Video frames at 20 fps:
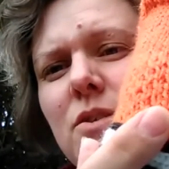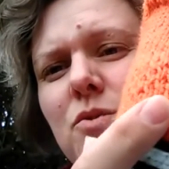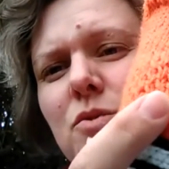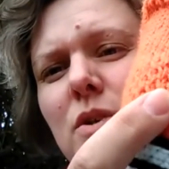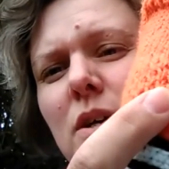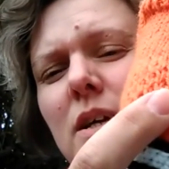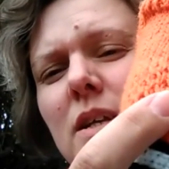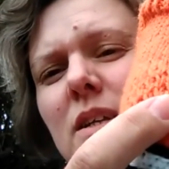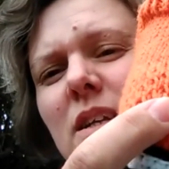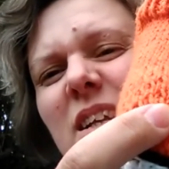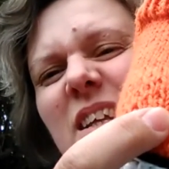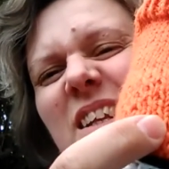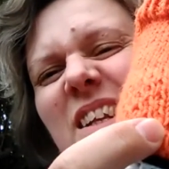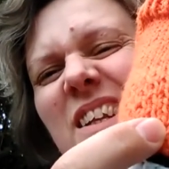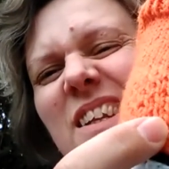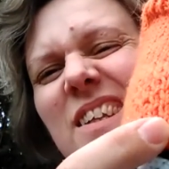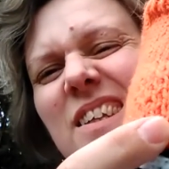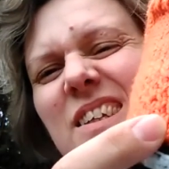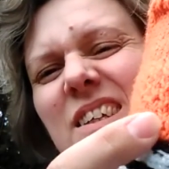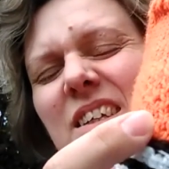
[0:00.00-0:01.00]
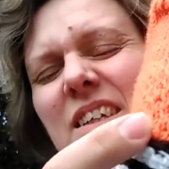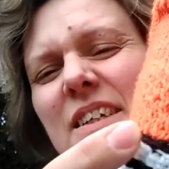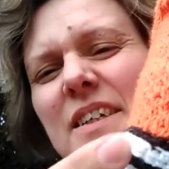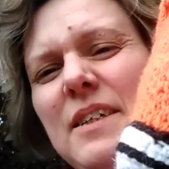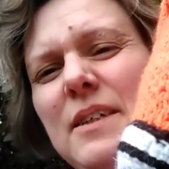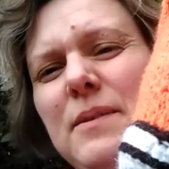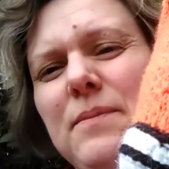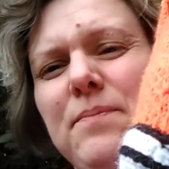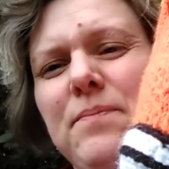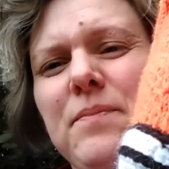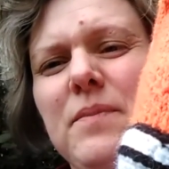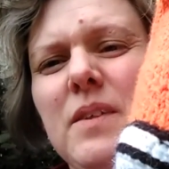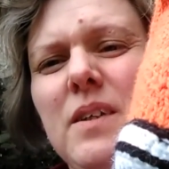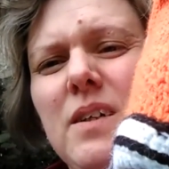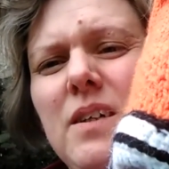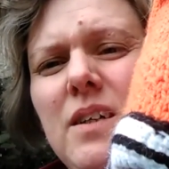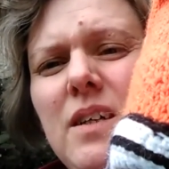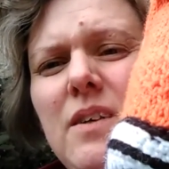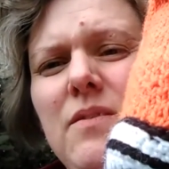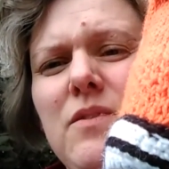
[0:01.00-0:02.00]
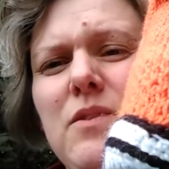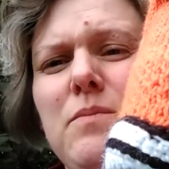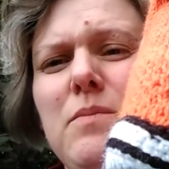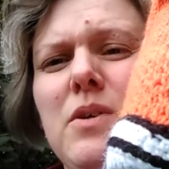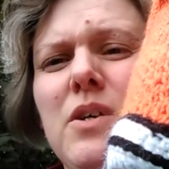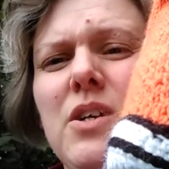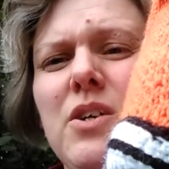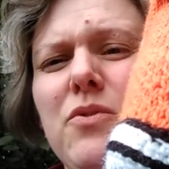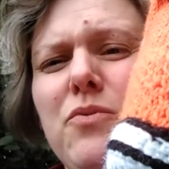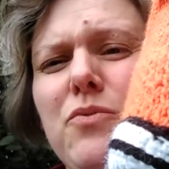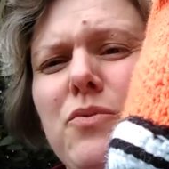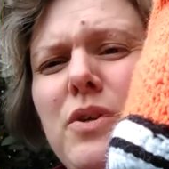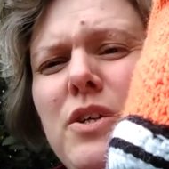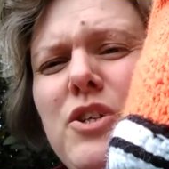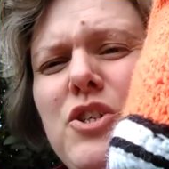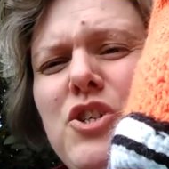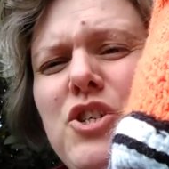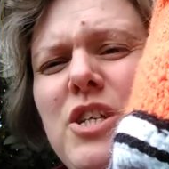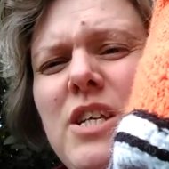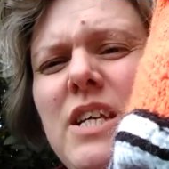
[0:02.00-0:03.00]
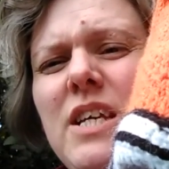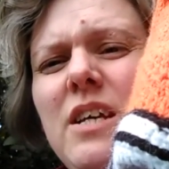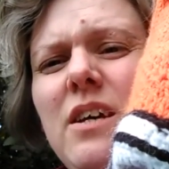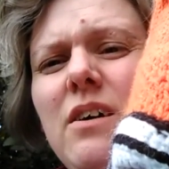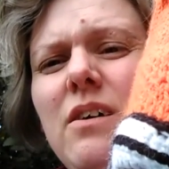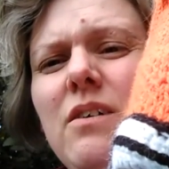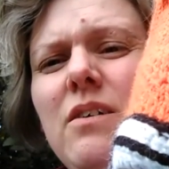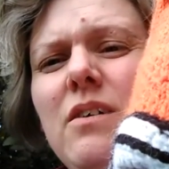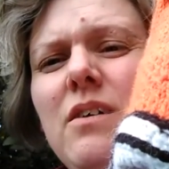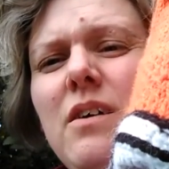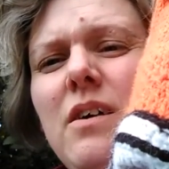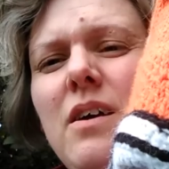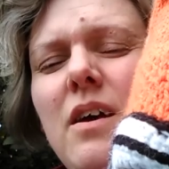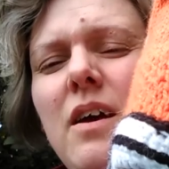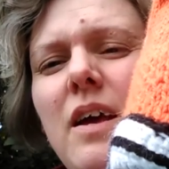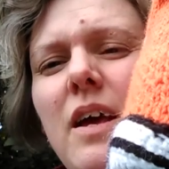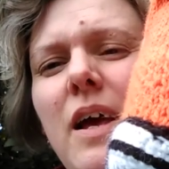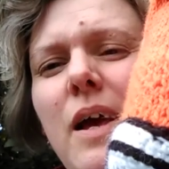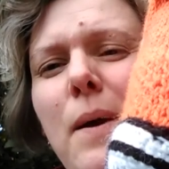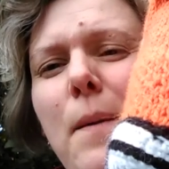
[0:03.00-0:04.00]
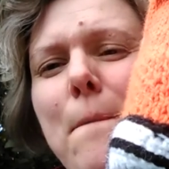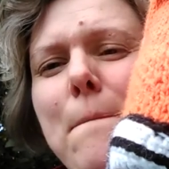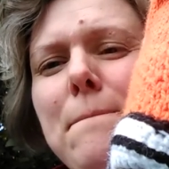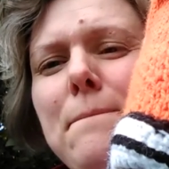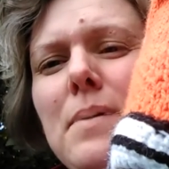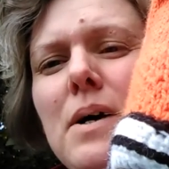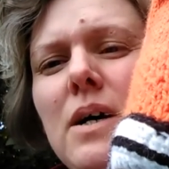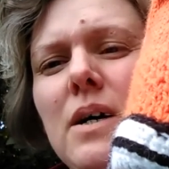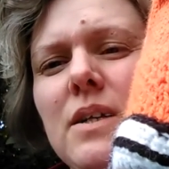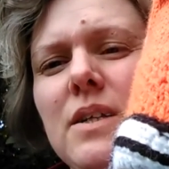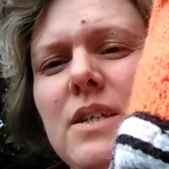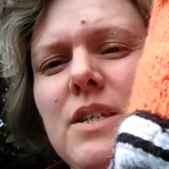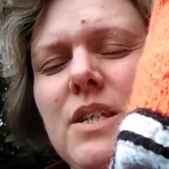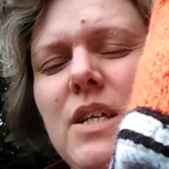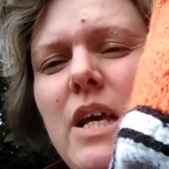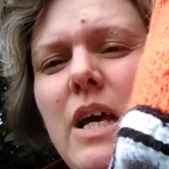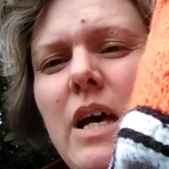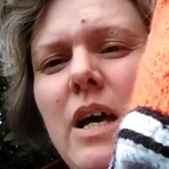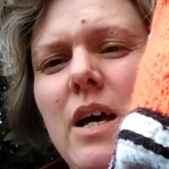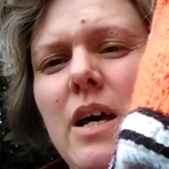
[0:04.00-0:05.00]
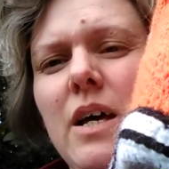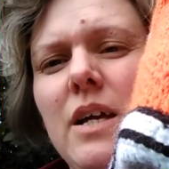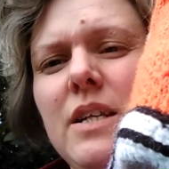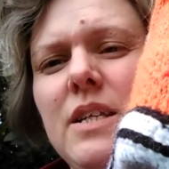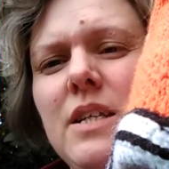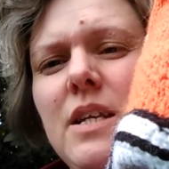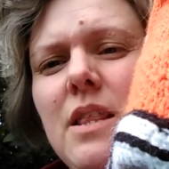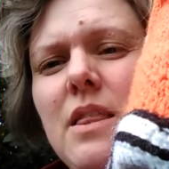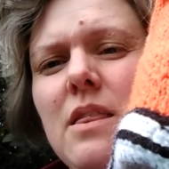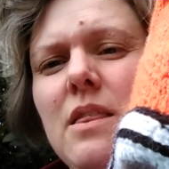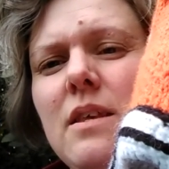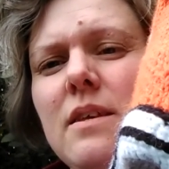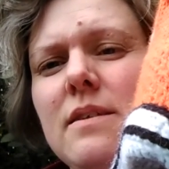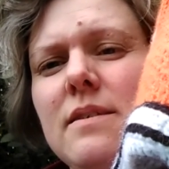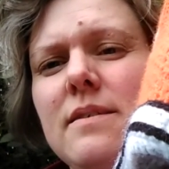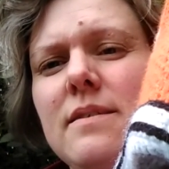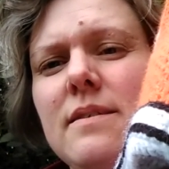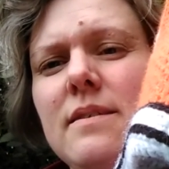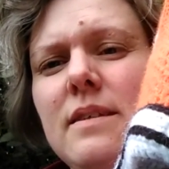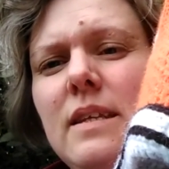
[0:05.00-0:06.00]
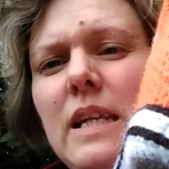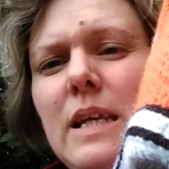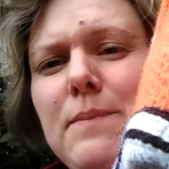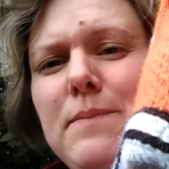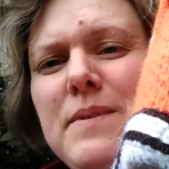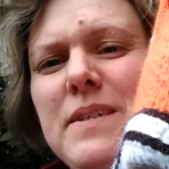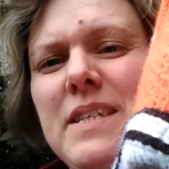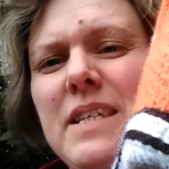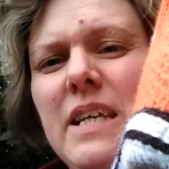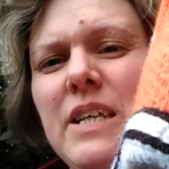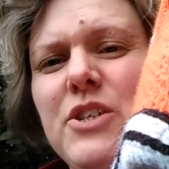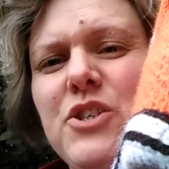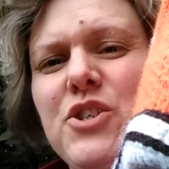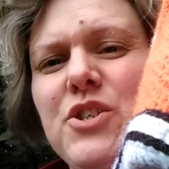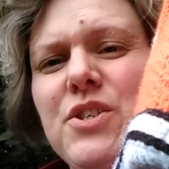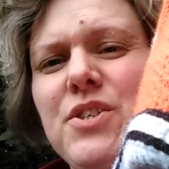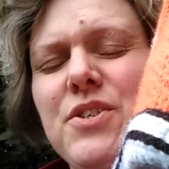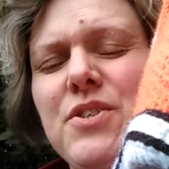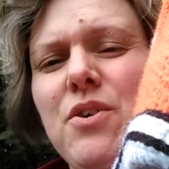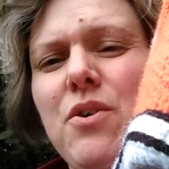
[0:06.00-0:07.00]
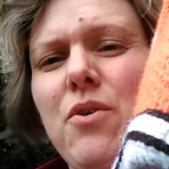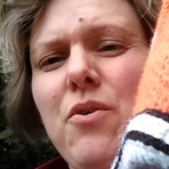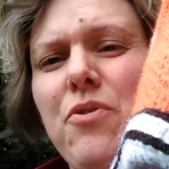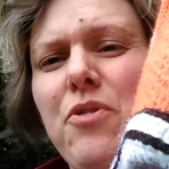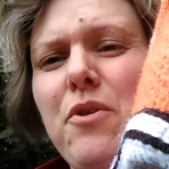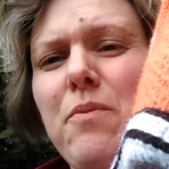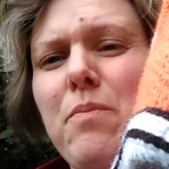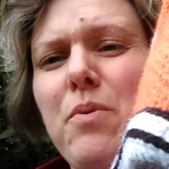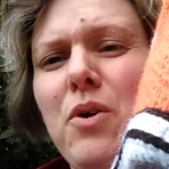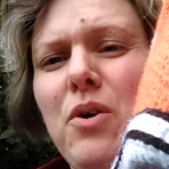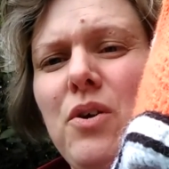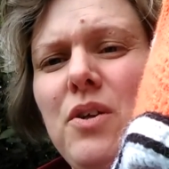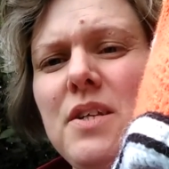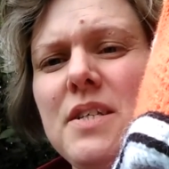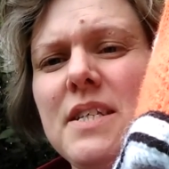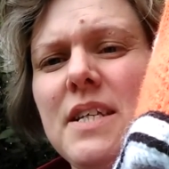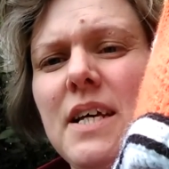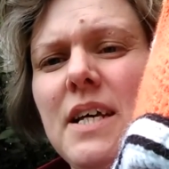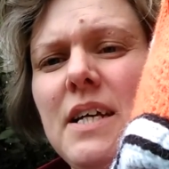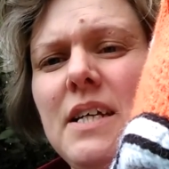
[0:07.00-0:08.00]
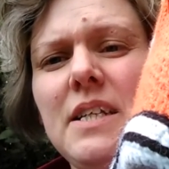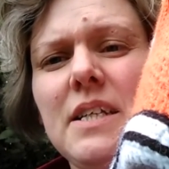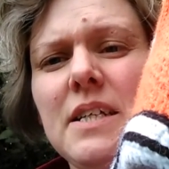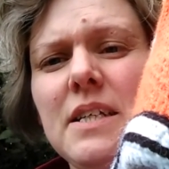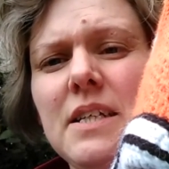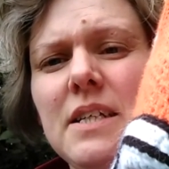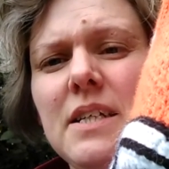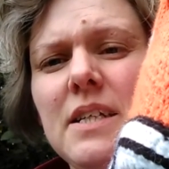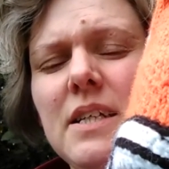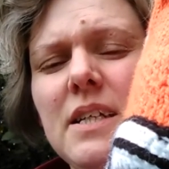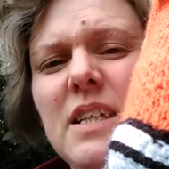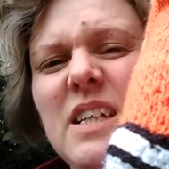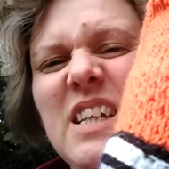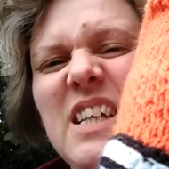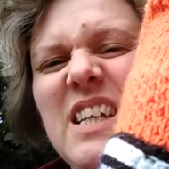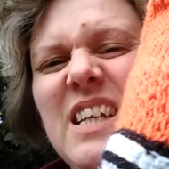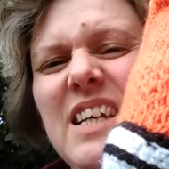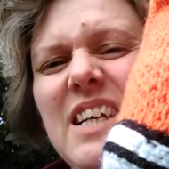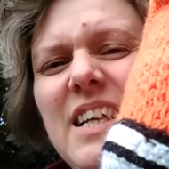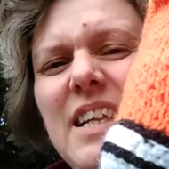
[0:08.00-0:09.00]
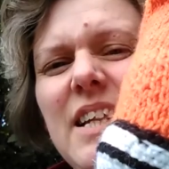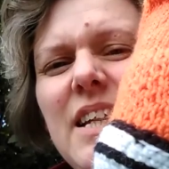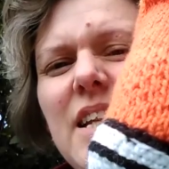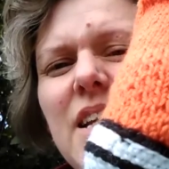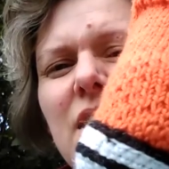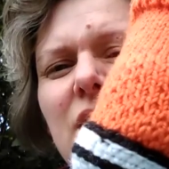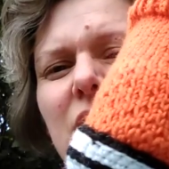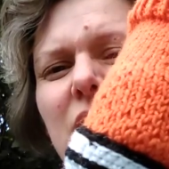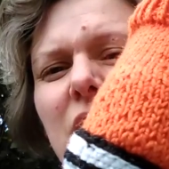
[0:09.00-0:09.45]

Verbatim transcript: tried a little um, eye of the partridge heel, but uh, did the slip stitches on the purl side. And